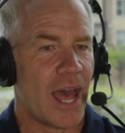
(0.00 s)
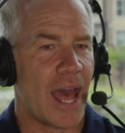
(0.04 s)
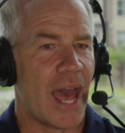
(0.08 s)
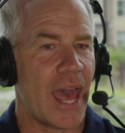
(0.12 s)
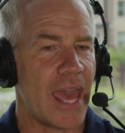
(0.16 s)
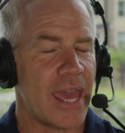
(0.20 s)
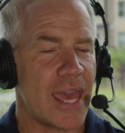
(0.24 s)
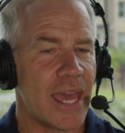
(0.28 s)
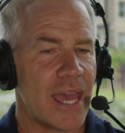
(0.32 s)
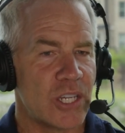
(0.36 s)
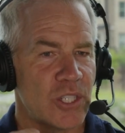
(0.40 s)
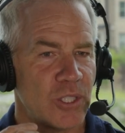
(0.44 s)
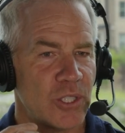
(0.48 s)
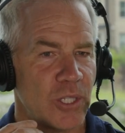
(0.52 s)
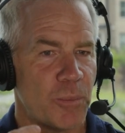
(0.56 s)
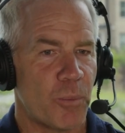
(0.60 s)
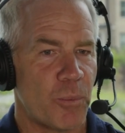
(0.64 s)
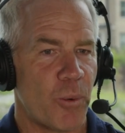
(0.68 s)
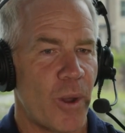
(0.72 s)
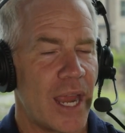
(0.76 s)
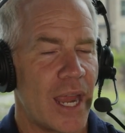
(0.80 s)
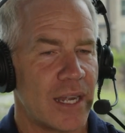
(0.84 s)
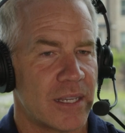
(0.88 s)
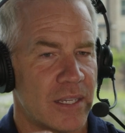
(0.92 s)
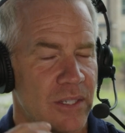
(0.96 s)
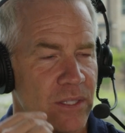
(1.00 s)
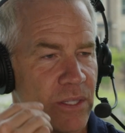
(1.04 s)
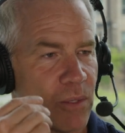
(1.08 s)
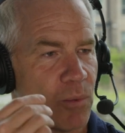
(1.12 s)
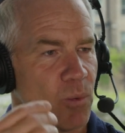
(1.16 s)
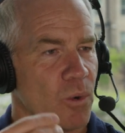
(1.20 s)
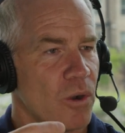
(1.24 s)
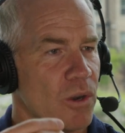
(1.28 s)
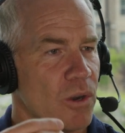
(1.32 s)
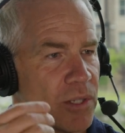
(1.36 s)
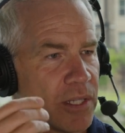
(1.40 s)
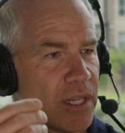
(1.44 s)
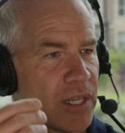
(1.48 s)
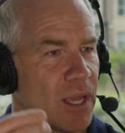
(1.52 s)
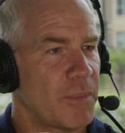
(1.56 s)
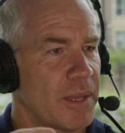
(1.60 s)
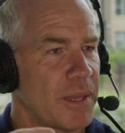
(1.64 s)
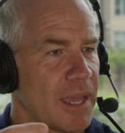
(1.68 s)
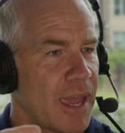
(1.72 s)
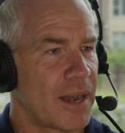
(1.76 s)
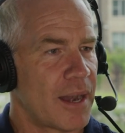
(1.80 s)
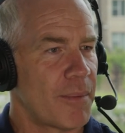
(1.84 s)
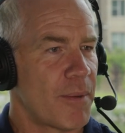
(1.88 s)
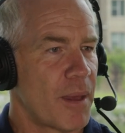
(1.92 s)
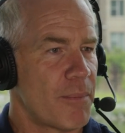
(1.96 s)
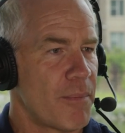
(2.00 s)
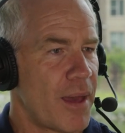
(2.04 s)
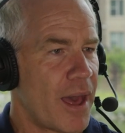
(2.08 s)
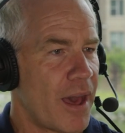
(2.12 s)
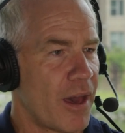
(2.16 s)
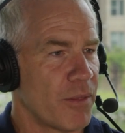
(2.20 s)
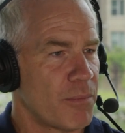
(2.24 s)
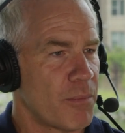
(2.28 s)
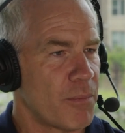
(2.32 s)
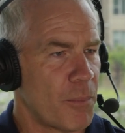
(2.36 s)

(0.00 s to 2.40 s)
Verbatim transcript: I actually practice the words coming out of my mouth.